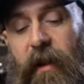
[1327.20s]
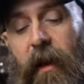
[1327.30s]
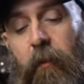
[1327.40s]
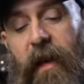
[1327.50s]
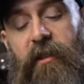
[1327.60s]
on
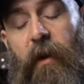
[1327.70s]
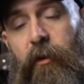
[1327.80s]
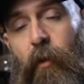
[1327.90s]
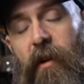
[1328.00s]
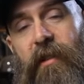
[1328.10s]
how next
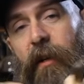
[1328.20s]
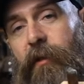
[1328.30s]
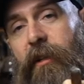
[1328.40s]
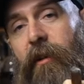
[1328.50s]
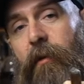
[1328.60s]
month works out,
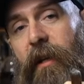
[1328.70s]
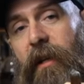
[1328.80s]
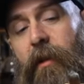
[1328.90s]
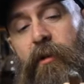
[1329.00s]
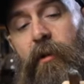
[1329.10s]
whether we
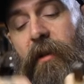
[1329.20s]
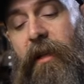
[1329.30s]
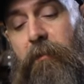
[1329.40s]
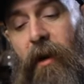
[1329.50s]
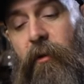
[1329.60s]
end up doing
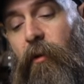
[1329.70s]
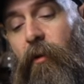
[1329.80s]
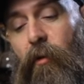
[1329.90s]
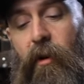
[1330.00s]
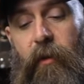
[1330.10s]
the bundle
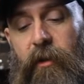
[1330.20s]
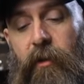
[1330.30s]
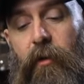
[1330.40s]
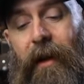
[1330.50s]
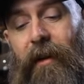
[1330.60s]
or we
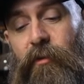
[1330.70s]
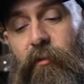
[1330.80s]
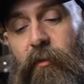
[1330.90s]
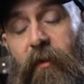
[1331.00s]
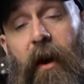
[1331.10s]
do a
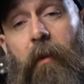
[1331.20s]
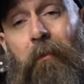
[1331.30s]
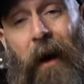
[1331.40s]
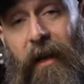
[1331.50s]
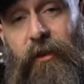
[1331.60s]
Privada
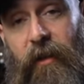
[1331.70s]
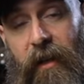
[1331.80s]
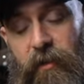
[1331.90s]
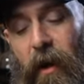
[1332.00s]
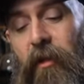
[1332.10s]
box for
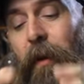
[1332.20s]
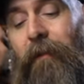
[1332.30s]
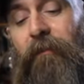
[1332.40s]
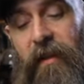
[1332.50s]
next month. But